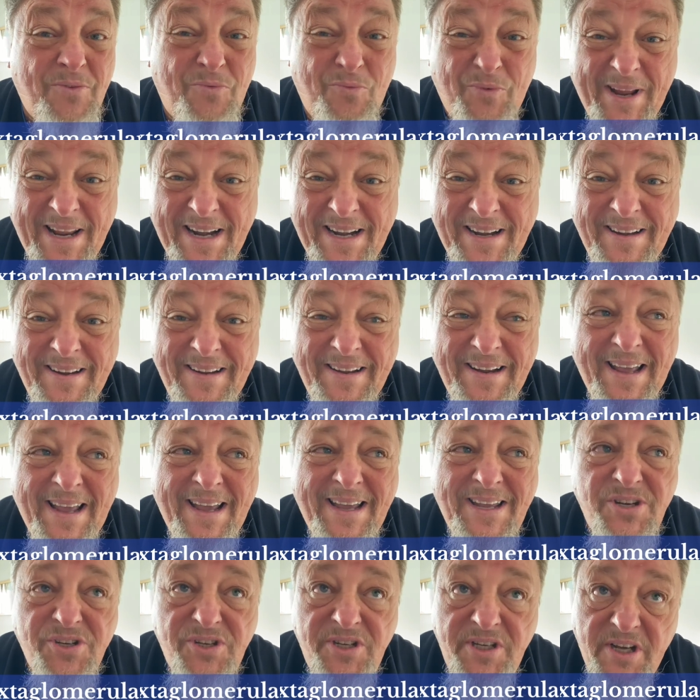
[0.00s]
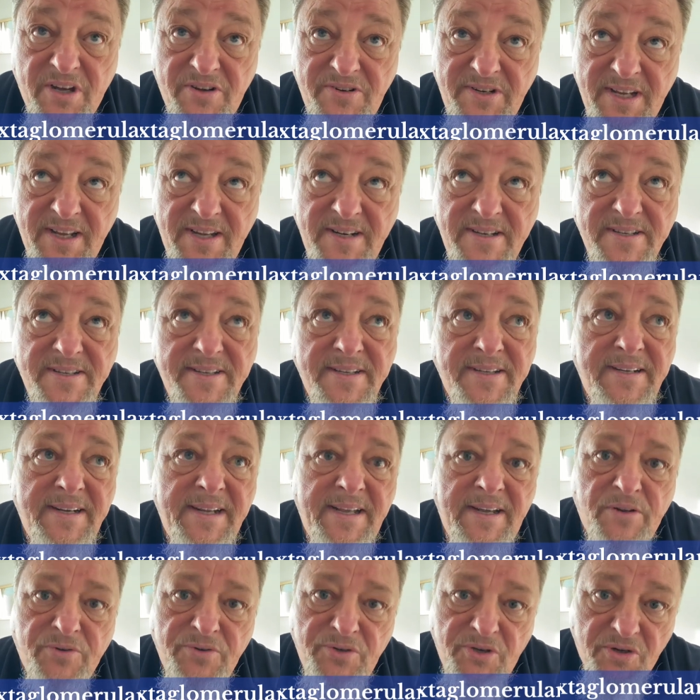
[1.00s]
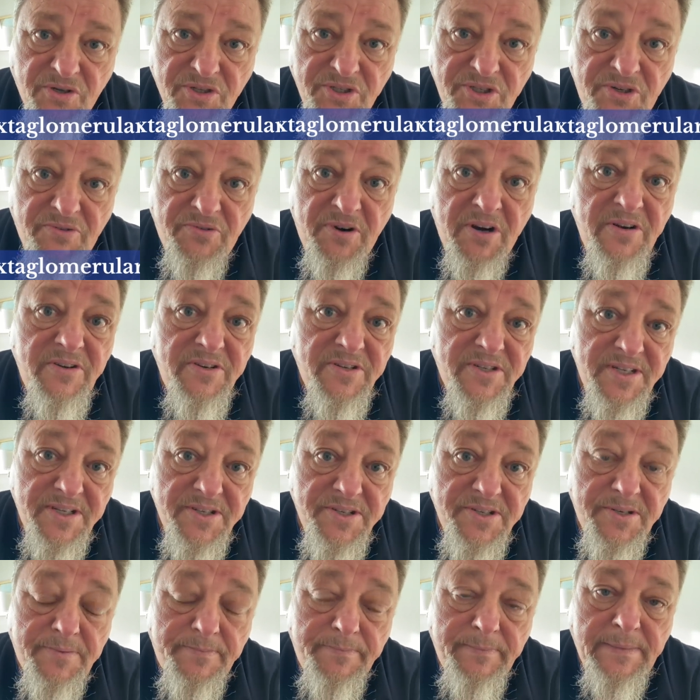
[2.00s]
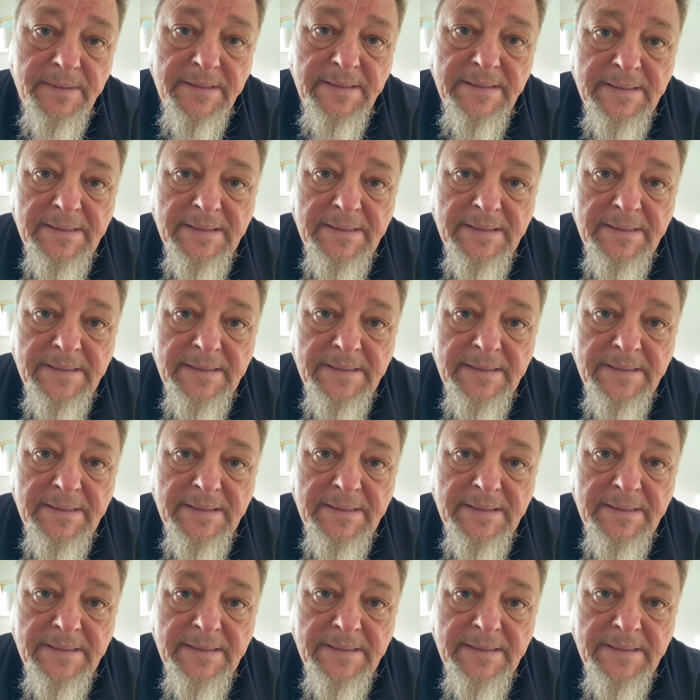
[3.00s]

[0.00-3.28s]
renin-angiotensin-aldosterone system,